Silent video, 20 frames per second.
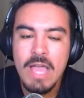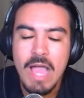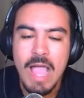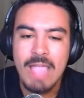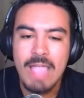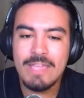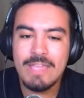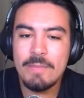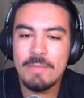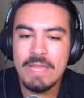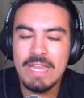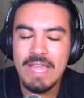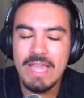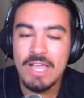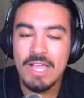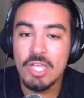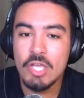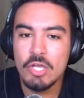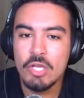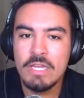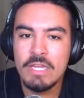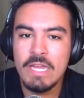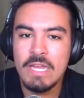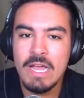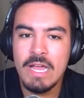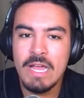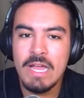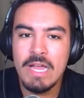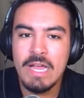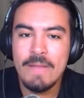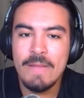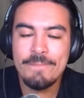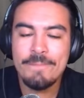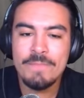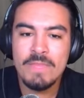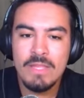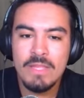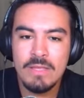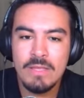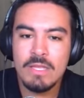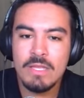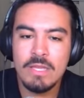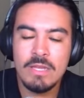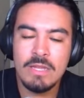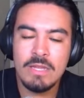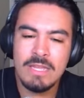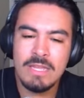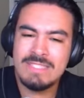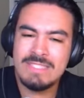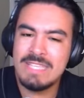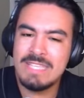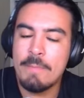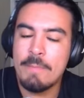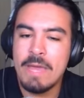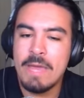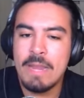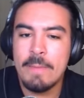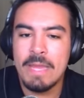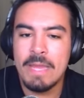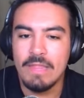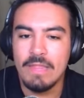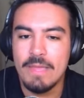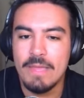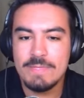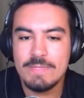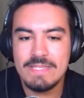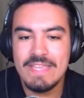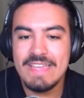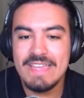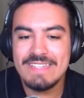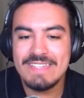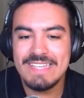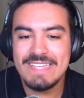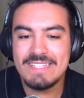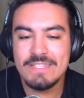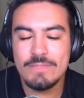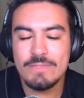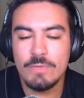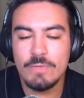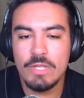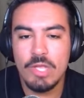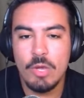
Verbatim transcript: I could bet a good set amount of my limbs that Texas will